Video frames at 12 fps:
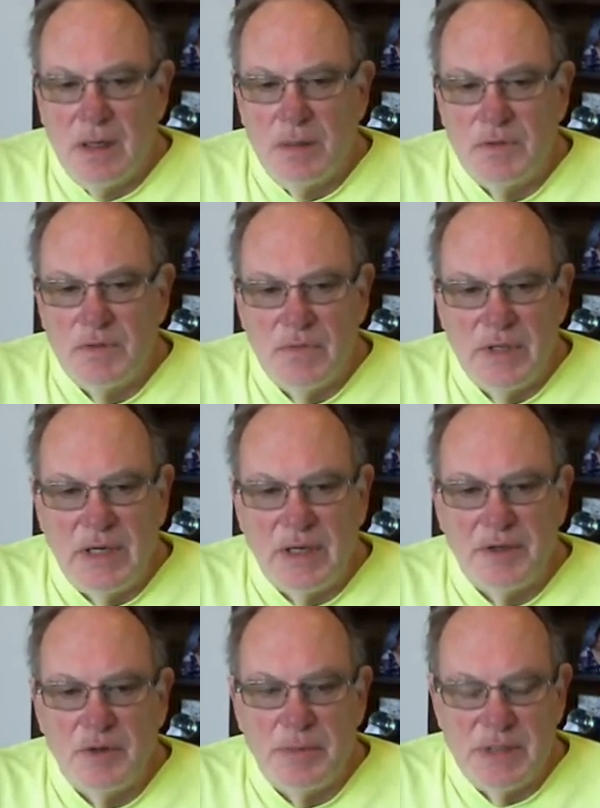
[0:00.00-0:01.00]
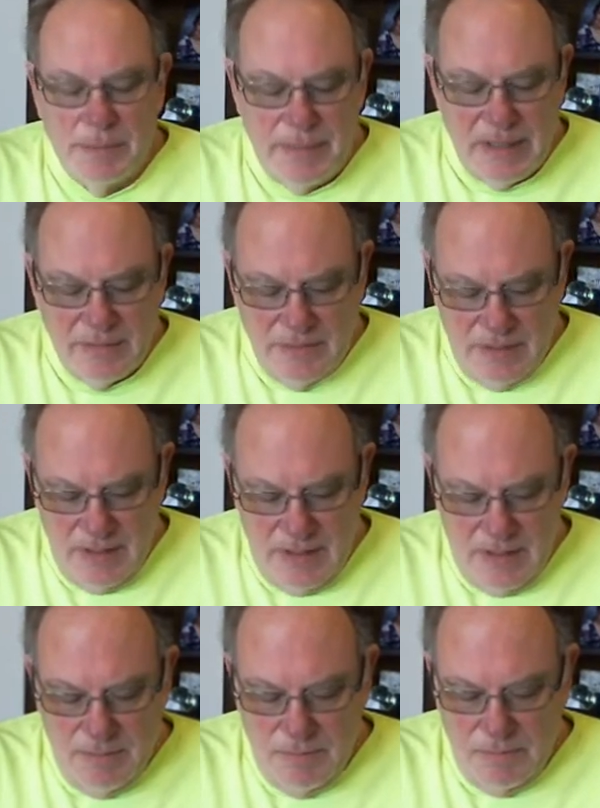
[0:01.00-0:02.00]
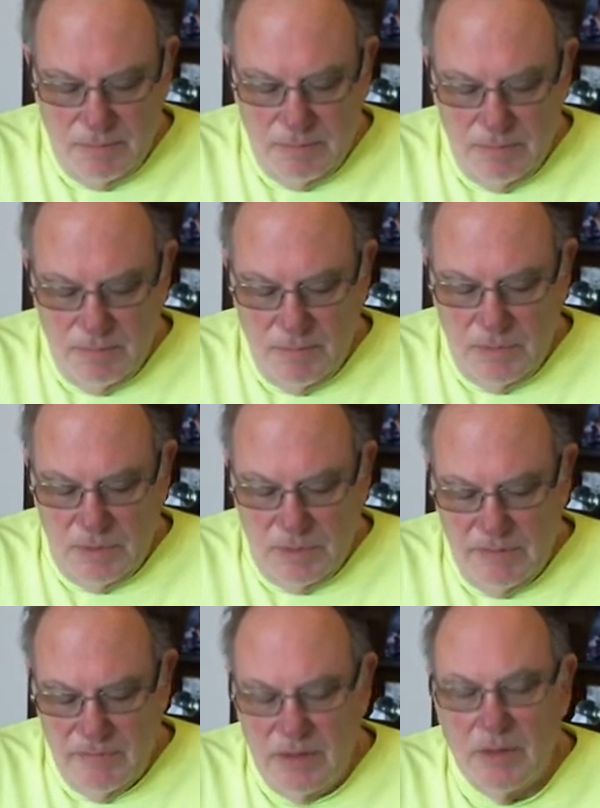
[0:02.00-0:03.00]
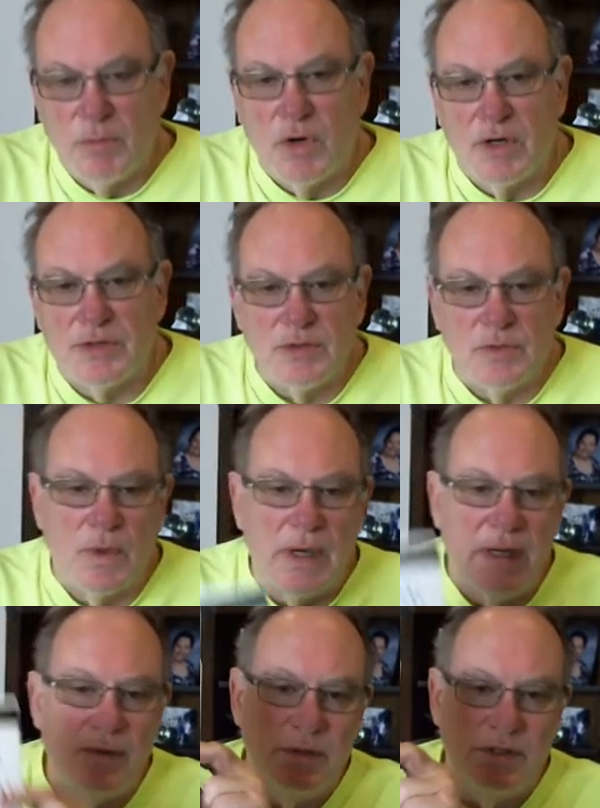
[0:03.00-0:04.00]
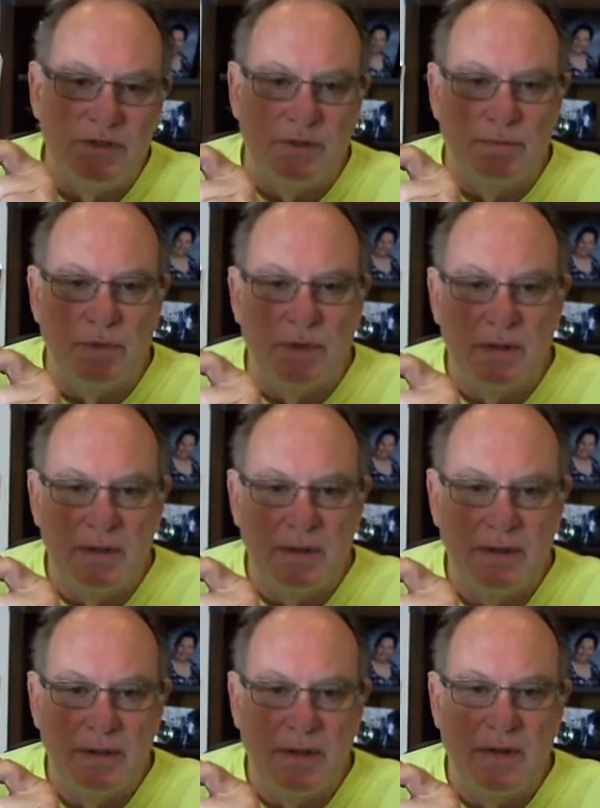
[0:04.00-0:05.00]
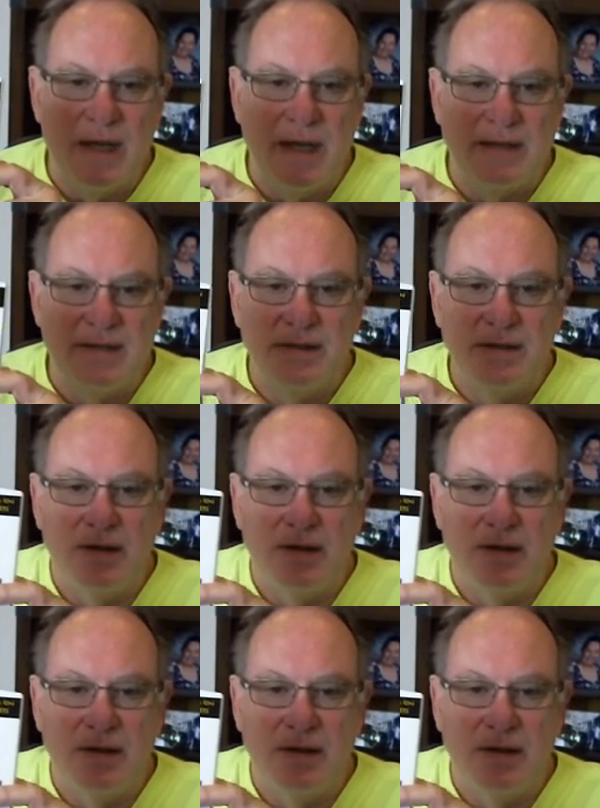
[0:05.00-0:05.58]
I'm going to read a little bit about the Living the Martial Way, which is a book that